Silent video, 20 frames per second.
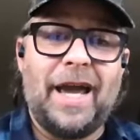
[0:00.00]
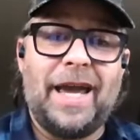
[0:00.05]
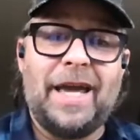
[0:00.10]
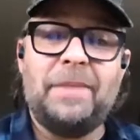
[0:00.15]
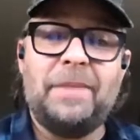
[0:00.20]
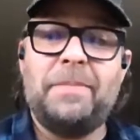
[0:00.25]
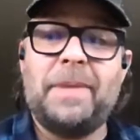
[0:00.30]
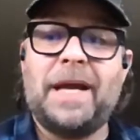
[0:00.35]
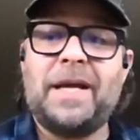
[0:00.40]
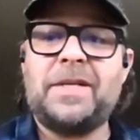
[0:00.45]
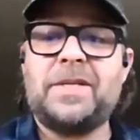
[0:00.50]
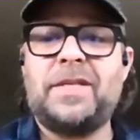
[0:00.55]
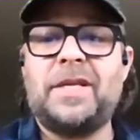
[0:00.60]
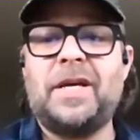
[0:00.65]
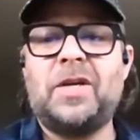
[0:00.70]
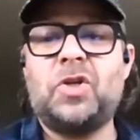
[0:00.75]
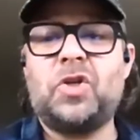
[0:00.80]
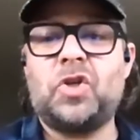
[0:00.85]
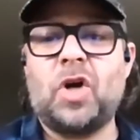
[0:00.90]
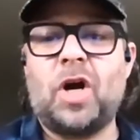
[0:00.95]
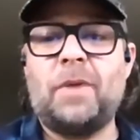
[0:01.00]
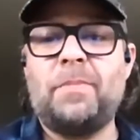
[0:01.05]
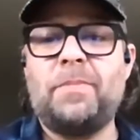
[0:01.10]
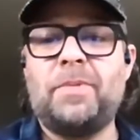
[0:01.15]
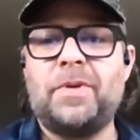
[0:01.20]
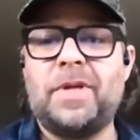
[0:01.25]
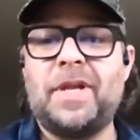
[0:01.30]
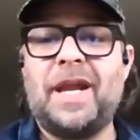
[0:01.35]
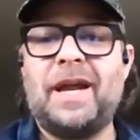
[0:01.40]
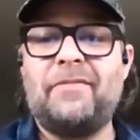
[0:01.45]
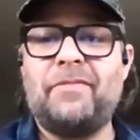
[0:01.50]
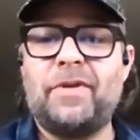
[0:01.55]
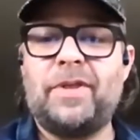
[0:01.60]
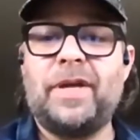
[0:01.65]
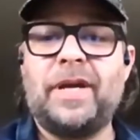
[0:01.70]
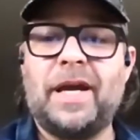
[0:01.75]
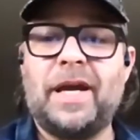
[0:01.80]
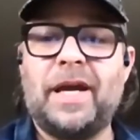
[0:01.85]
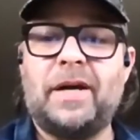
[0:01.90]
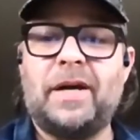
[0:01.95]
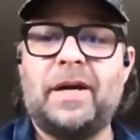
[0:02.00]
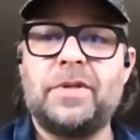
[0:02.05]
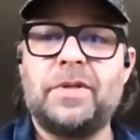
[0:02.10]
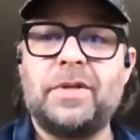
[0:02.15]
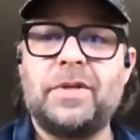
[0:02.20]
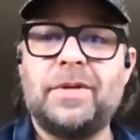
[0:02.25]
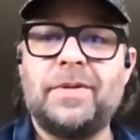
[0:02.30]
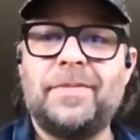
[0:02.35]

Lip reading: It makes things sharper than everything else,